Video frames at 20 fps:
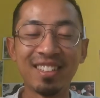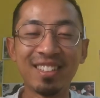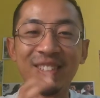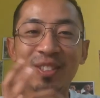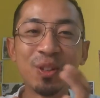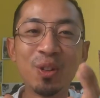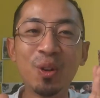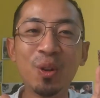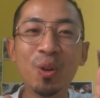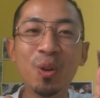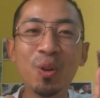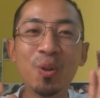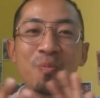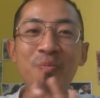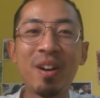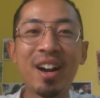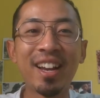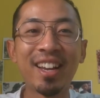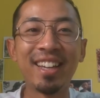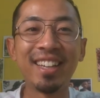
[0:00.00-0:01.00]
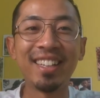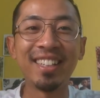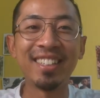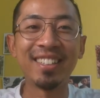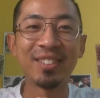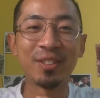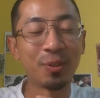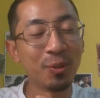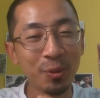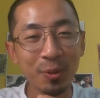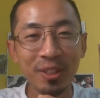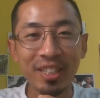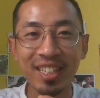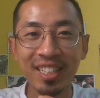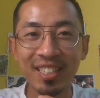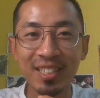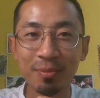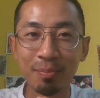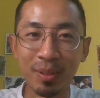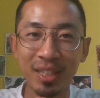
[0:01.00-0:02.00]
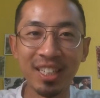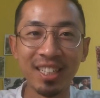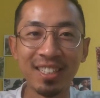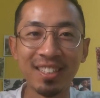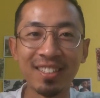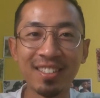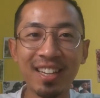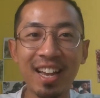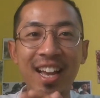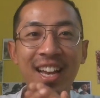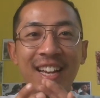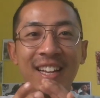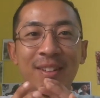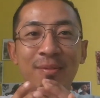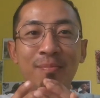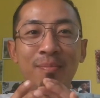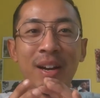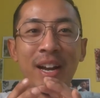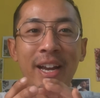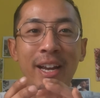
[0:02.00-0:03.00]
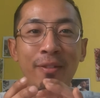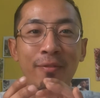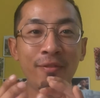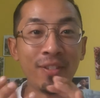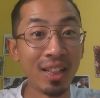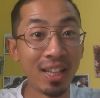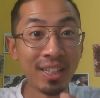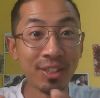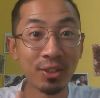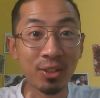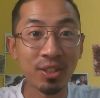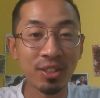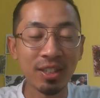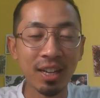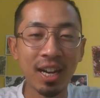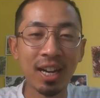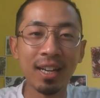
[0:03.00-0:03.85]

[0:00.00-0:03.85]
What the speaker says: So my school days begins at my village.